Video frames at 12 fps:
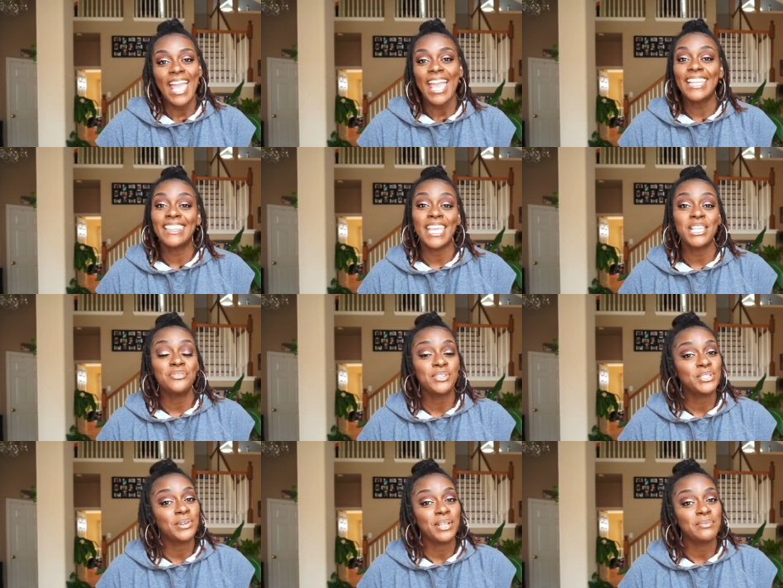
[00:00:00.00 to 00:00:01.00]
And thank you for
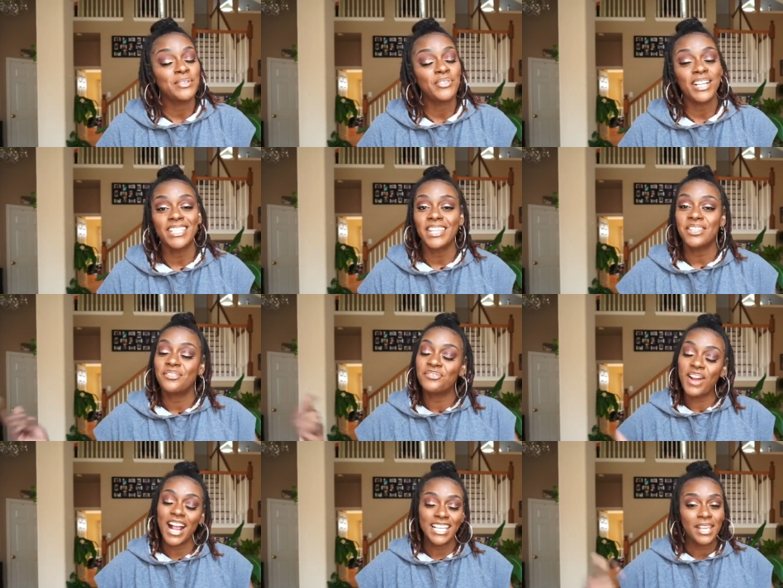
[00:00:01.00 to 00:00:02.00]
joining me for another
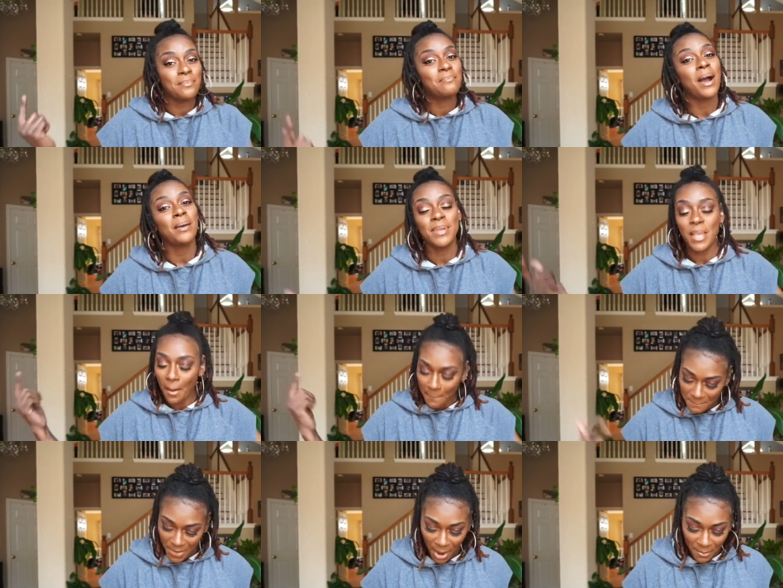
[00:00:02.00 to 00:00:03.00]
Friday Mommy
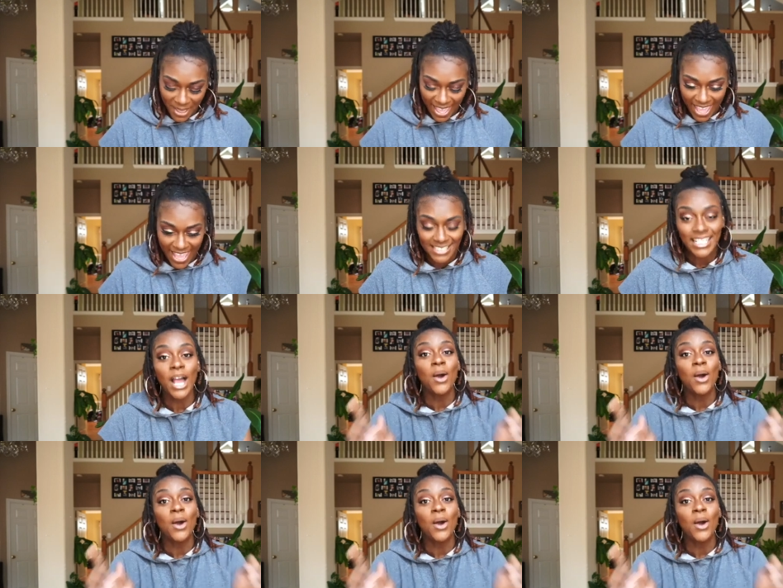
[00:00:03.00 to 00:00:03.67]
moment.